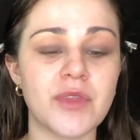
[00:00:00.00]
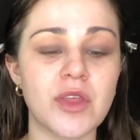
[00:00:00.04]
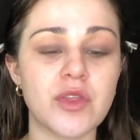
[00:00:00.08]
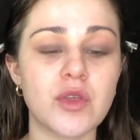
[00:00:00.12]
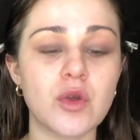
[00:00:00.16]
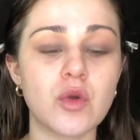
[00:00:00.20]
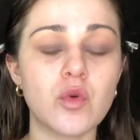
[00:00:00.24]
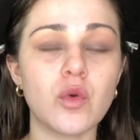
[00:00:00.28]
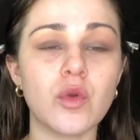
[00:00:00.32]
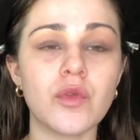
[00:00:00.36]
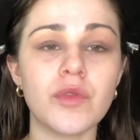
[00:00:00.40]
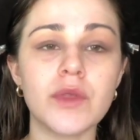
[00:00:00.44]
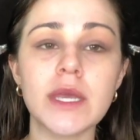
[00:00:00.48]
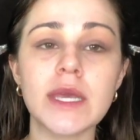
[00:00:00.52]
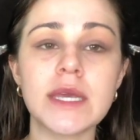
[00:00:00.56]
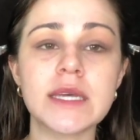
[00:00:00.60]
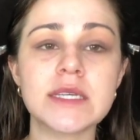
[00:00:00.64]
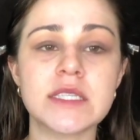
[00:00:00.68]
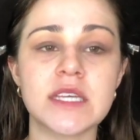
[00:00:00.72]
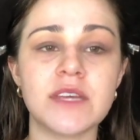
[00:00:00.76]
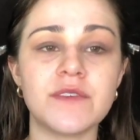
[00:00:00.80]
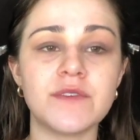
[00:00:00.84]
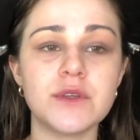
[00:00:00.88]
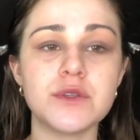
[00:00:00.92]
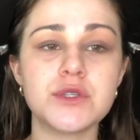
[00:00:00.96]
the cool thing
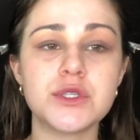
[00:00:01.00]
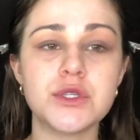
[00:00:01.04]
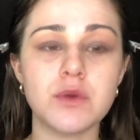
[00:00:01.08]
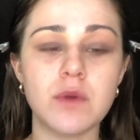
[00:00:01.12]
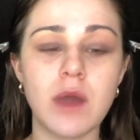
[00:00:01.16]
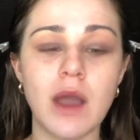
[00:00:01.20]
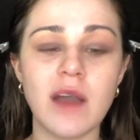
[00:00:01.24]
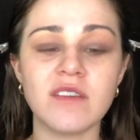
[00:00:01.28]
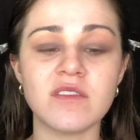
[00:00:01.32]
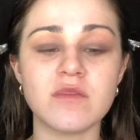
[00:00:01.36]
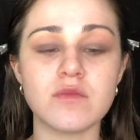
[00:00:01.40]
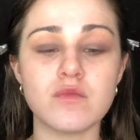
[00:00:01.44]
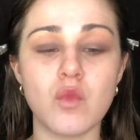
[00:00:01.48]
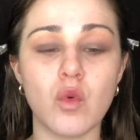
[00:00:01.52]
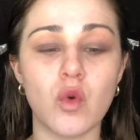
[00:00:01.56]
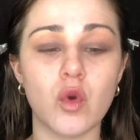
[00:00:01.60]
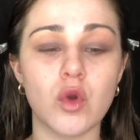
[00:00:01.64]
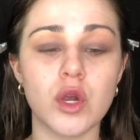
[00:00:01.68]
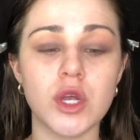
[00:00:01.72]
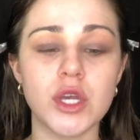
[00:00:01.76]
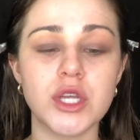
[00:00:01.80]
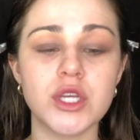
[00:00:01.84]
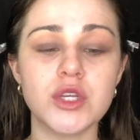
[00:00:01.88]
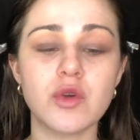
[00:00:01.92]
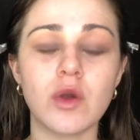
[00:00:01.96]
is if you do have
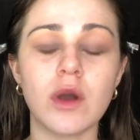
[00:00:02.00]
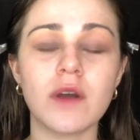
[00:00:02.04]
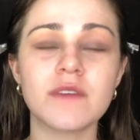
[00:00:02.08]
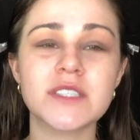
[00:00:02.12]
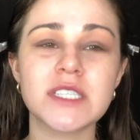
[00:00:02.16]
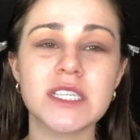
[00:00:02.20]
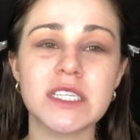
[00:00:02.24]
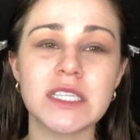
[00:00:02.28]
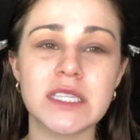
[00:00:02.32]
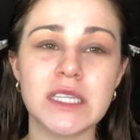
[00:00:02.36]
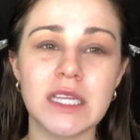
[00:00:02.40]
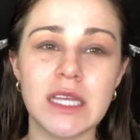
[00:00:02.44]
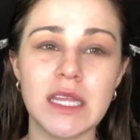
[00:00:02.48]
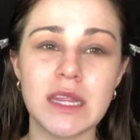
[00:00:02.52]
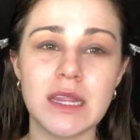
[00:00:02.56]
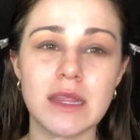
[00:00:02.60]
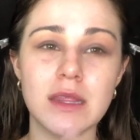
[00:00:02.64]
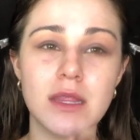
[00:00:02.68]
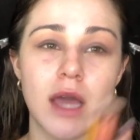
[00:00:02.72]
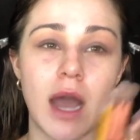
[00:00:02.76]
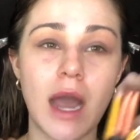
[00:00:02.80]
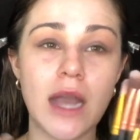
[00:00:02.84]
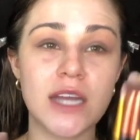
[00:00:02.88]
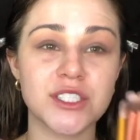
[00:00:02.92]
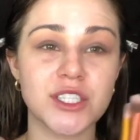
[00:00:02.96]
more, you don't have to clean
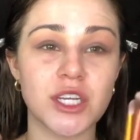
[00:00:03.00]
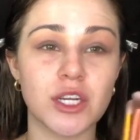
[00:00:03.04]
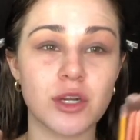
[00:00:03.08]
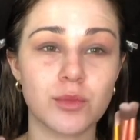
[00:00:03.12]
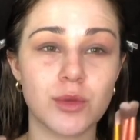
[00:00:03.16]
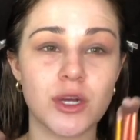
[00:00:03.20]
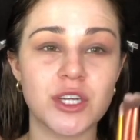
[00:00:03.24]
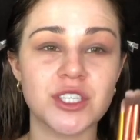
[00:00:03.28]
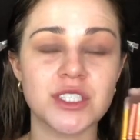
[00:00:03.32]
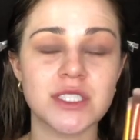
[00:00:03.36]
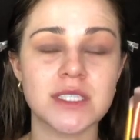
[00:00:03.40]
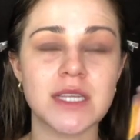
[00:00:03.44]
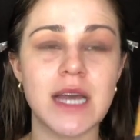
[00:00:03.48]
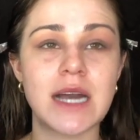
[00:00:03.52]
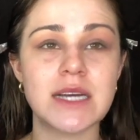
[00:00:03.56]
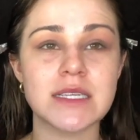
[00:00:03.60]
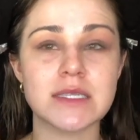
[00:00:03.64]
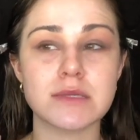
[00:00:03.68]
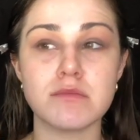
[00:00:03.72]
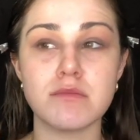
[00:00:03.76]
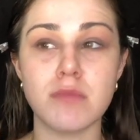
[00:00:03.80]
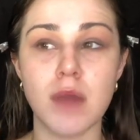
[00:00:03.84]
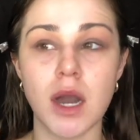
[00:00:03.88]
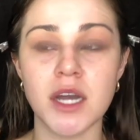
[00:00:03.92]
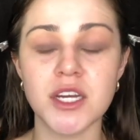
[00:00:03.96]
eyeshadow brushes
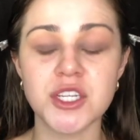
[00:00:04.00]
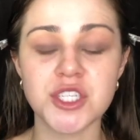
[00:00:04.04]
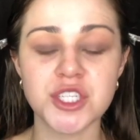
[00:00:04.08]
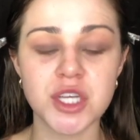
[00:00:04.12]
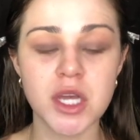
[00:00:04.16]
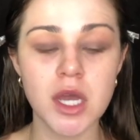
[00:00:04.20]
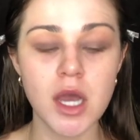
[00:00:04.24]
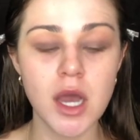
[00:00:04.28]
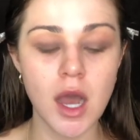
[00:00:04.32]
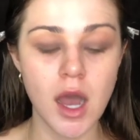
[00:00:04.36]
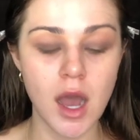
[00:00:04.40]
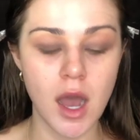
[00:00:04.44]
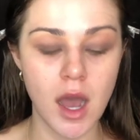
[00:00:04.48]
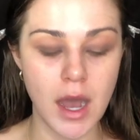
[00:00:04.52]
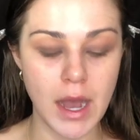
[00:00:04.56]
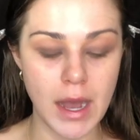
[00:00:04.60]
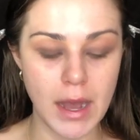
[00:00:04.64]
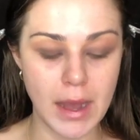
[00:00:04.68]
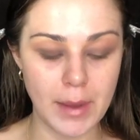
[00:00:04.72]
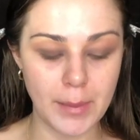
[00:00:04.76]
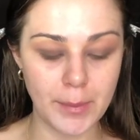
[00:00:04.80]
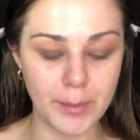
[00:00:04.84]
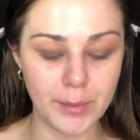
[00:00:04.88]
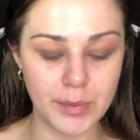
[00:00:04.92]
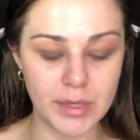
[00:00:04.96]
as much
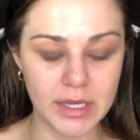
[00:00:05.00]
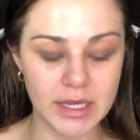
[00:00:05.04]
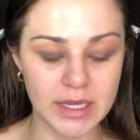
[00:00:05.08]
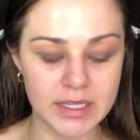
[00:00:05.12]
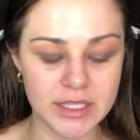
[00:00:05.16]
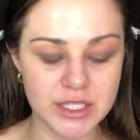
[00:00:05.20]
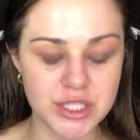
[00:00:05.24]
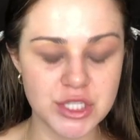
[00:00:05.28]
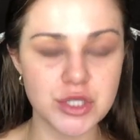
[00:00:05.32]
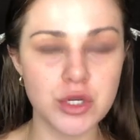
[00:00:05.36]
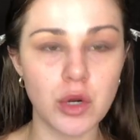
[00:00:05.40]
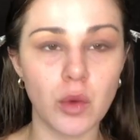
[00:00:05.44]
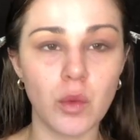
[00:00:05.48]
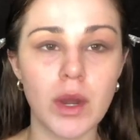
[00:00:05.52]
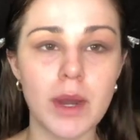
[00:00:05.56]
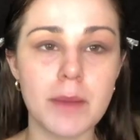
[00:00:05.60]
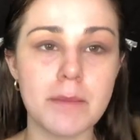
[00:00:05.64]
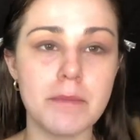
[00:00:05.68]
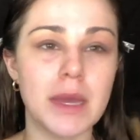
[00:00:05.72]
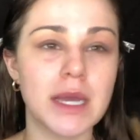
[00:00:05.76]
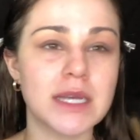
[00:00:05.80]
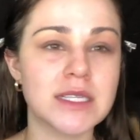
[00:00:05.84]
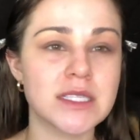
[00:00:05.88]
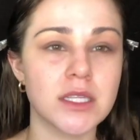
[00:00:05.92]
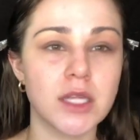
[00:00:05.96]
because you don't want to
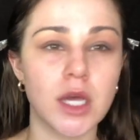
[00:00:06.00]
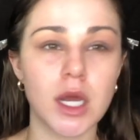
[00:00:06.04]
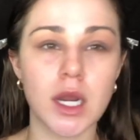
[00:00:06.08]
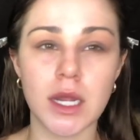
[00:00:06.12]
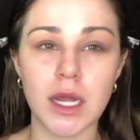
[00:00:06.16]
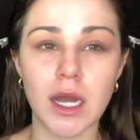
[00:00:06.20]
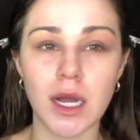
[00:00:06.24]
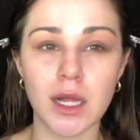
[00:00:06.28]
mix a lot of